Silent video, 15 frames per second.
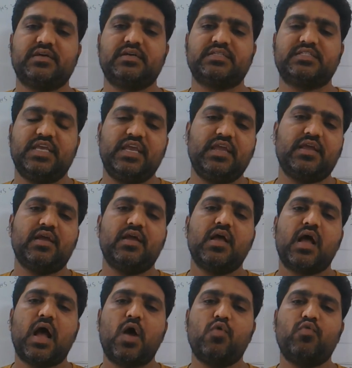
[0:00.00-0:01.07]
seeing
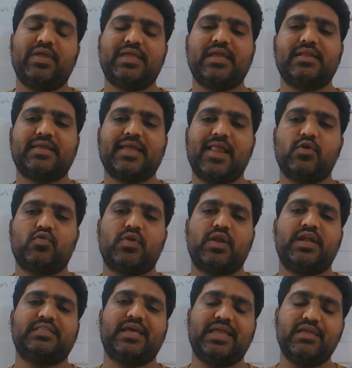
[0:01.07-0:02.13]
how we can
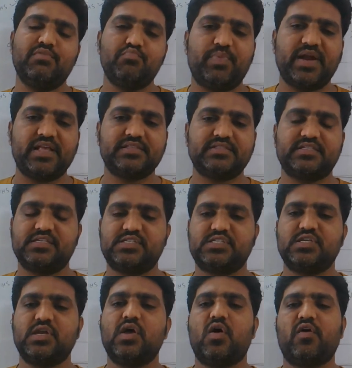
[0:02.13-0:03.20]
calculate the
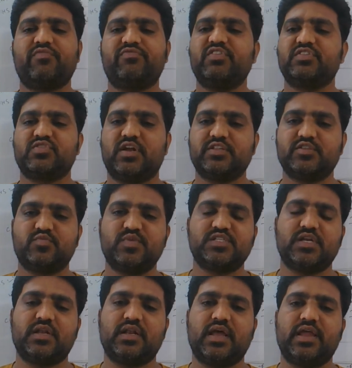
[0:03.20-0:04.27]
impedances of this
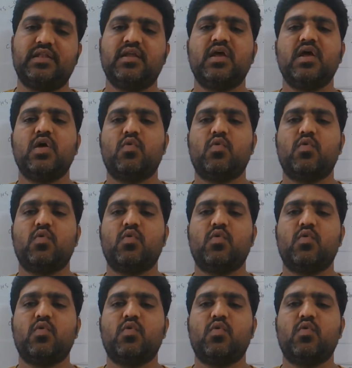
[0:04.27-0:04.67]
transmission line,